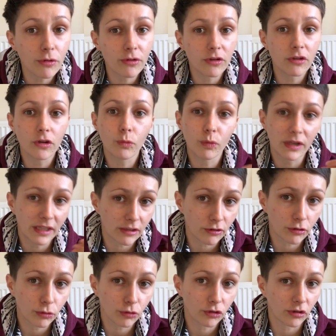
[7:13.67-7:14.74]
that you will
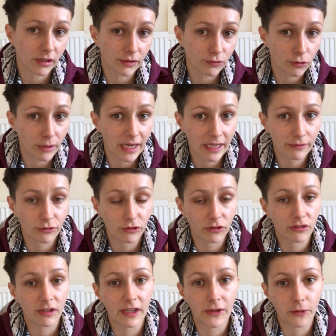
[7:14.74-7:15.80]
indulge on if you have
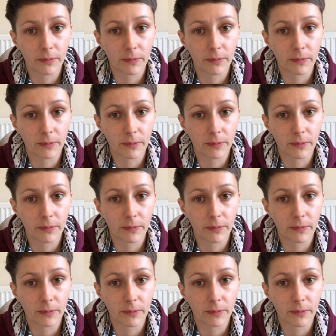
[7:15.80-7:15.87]
just a little